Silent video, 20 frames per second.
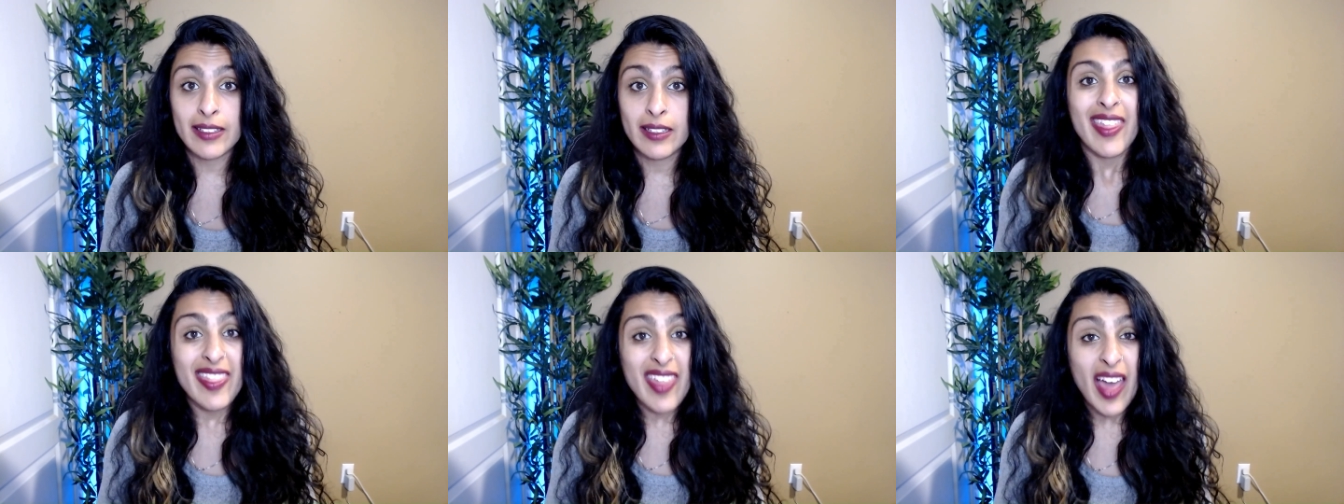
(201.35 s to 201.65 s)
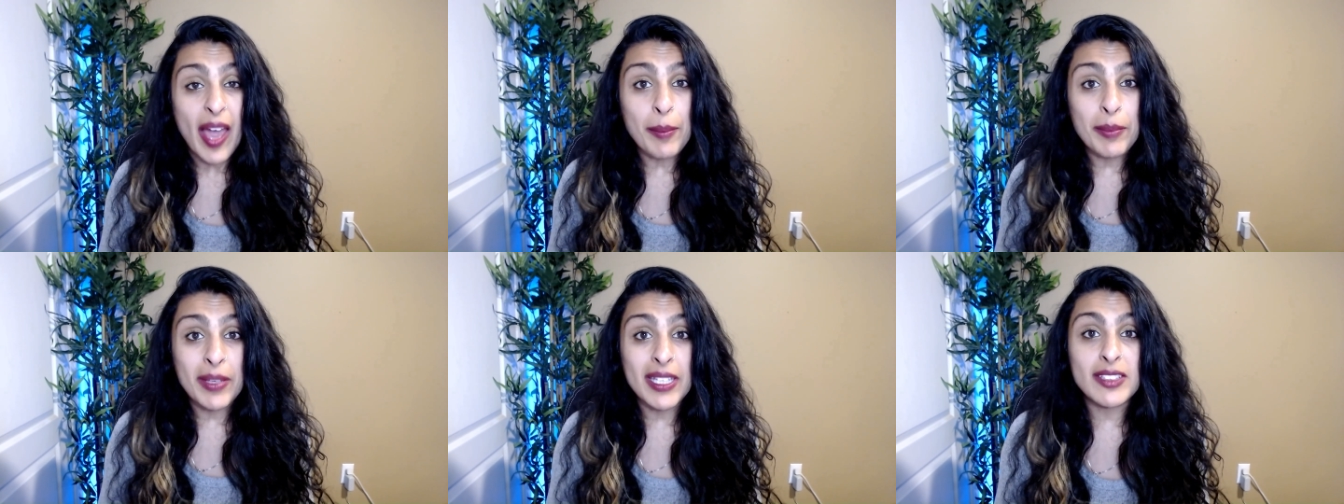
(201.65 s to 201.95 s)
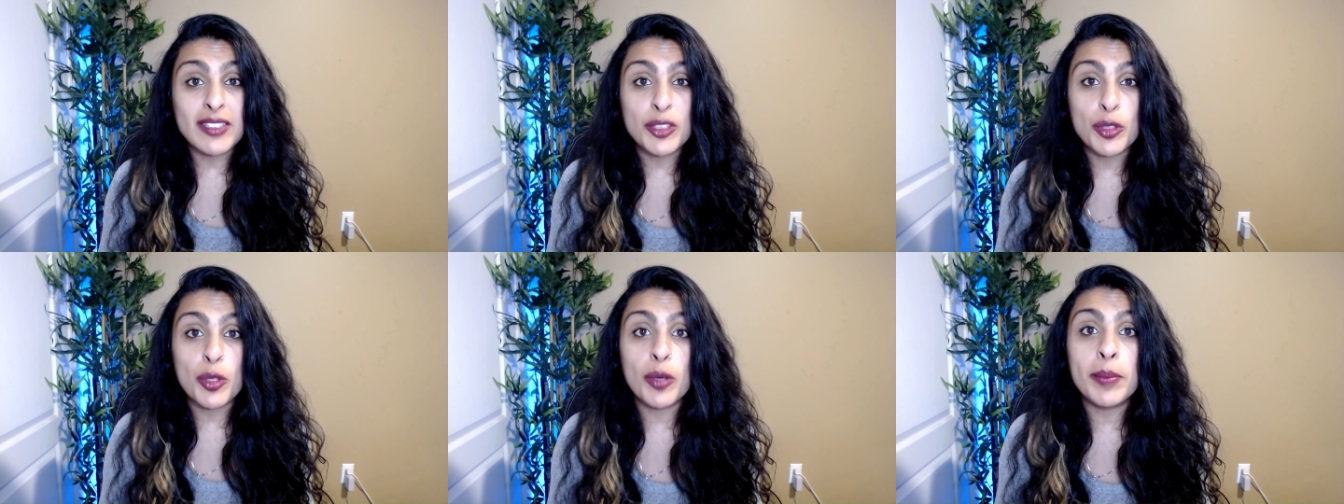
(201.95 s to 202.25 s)
that
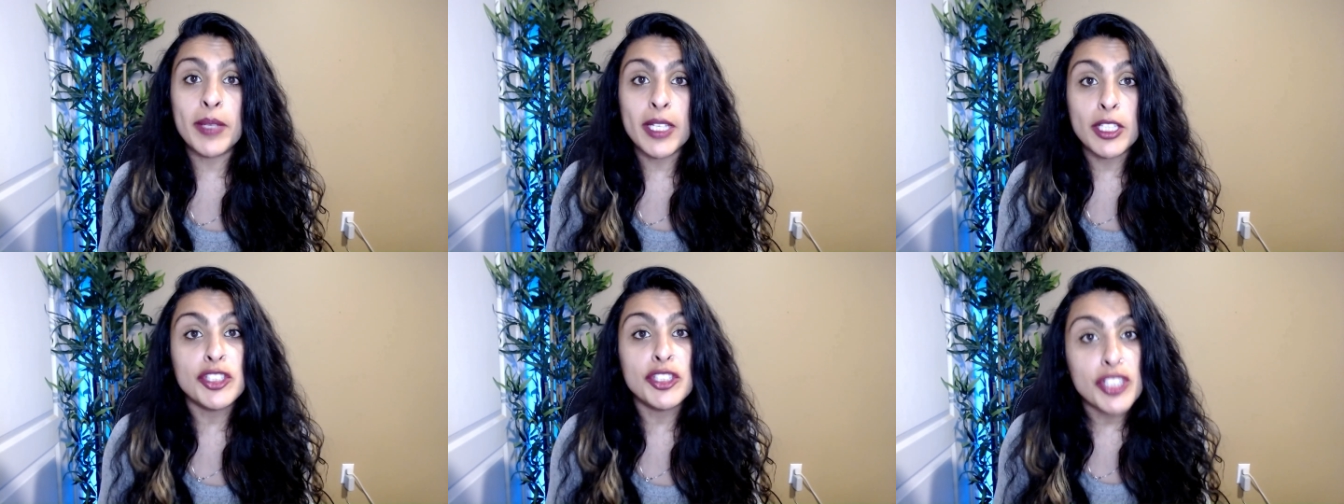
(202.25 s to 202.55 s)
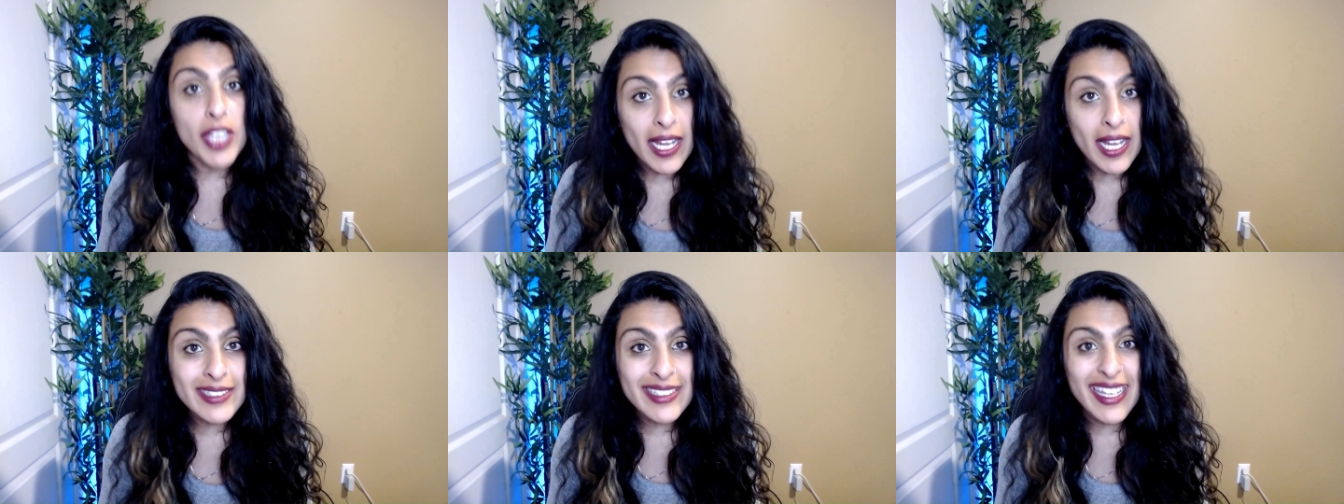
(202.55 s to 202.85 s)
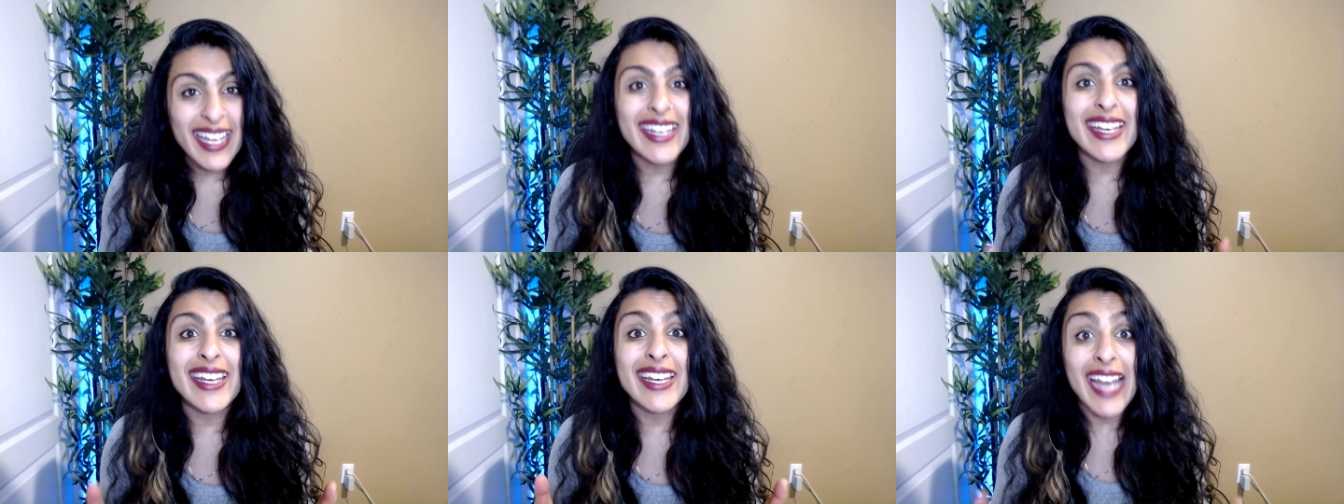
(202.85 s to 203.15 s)
means you're being checked
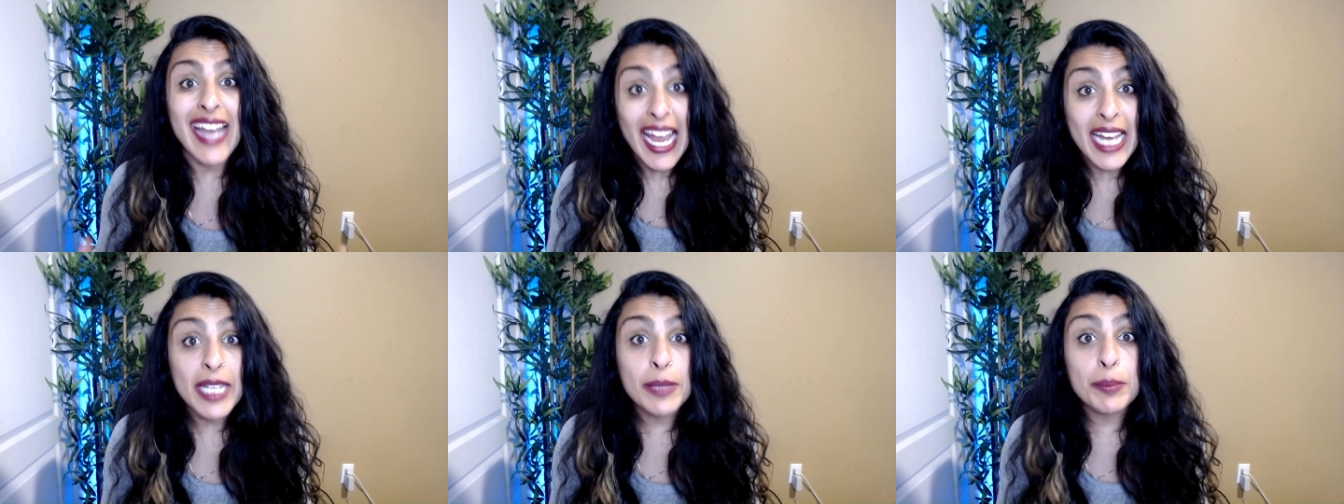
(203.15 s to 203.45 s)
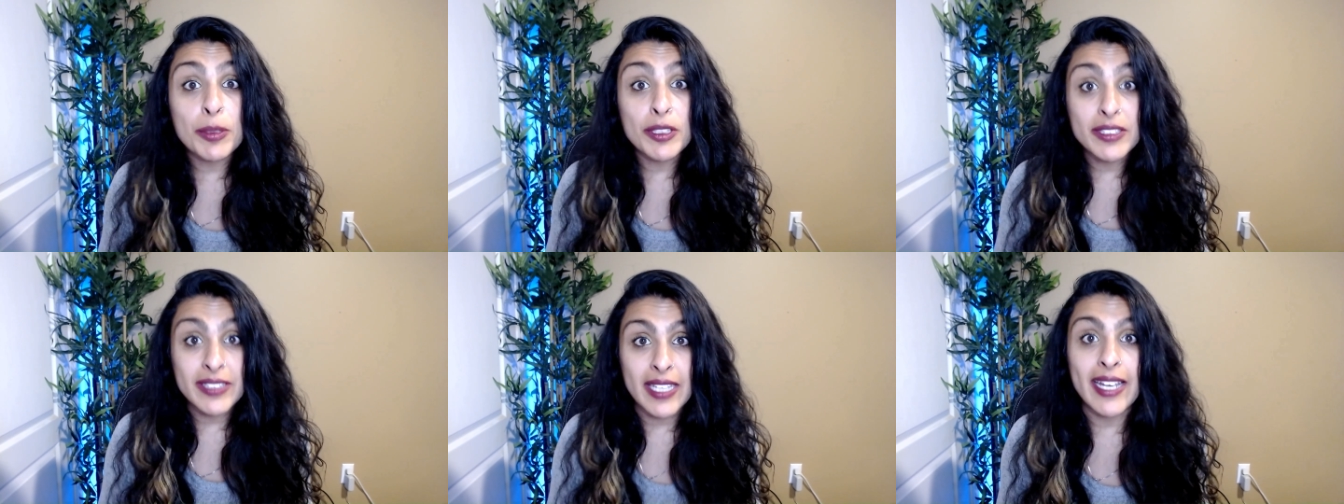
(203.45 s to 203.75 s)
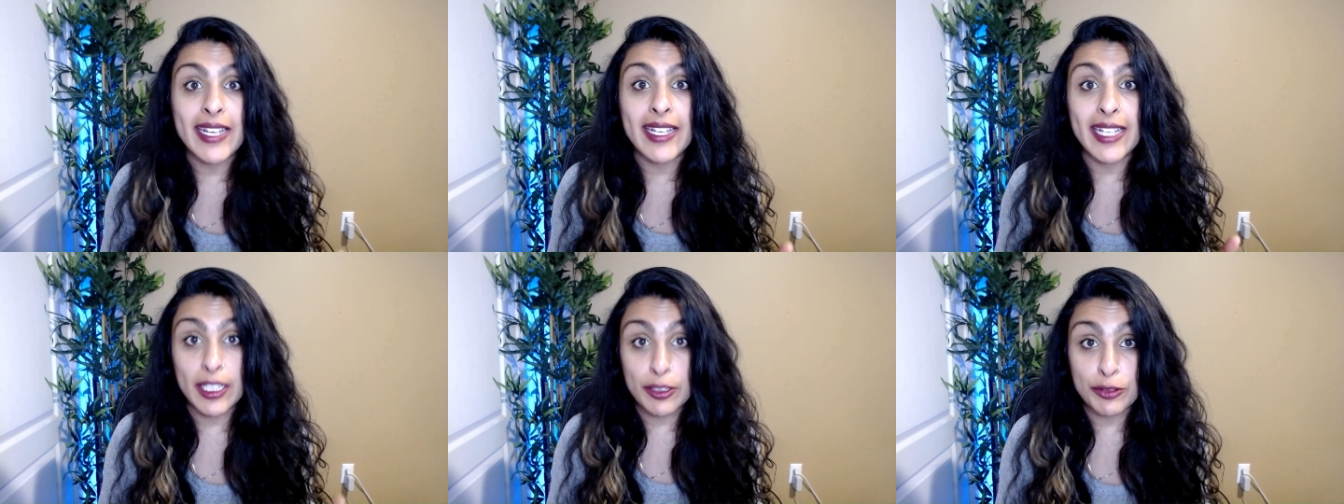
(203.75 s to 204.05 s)
at a nine
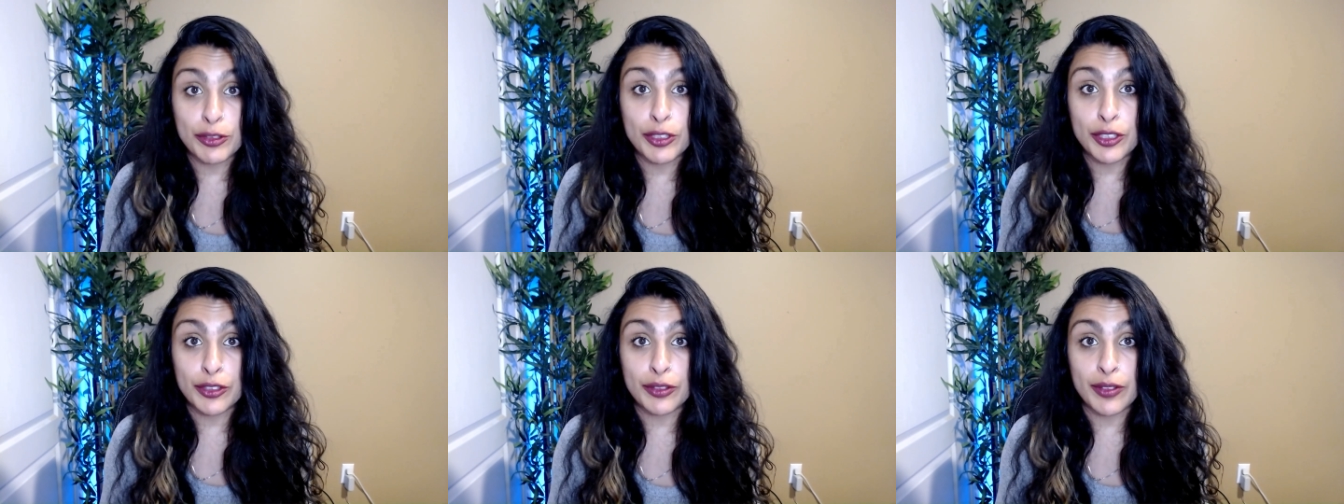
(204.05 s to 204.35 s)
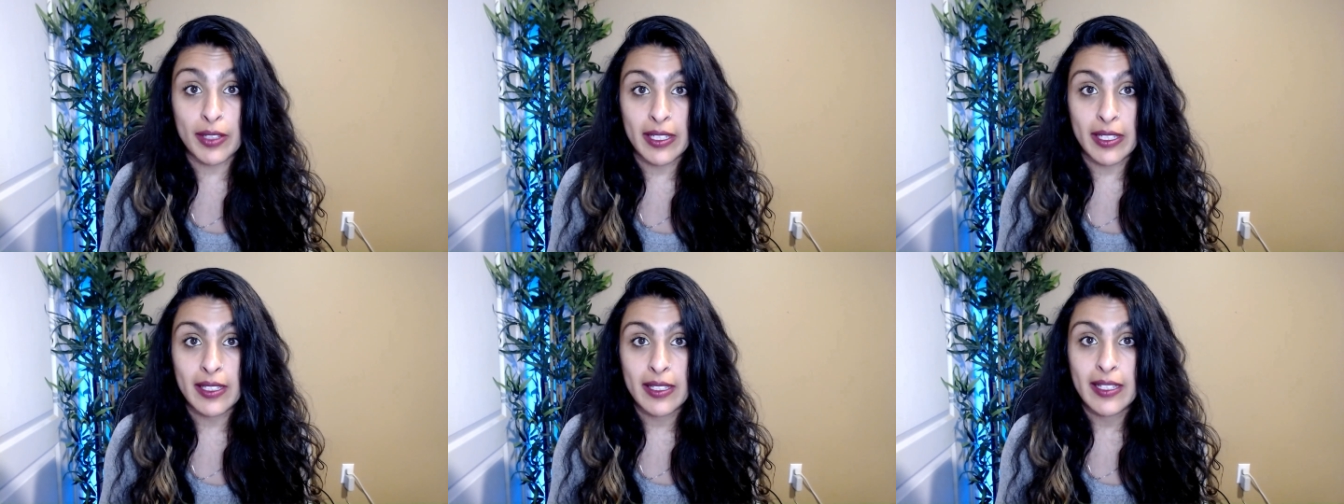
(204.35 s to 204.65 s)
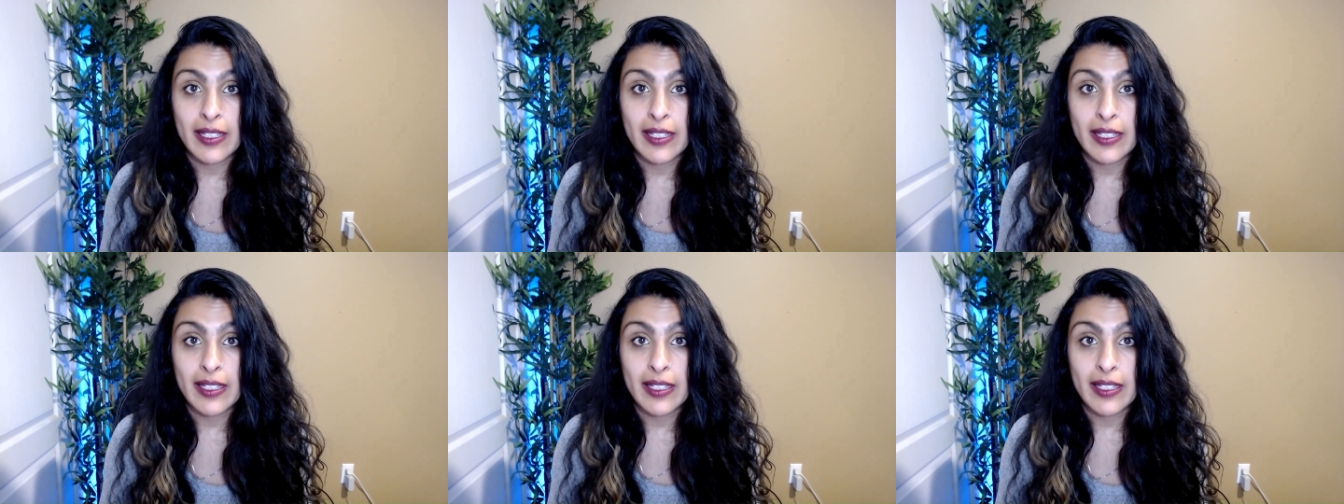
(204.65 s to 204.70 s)
percent interest rate.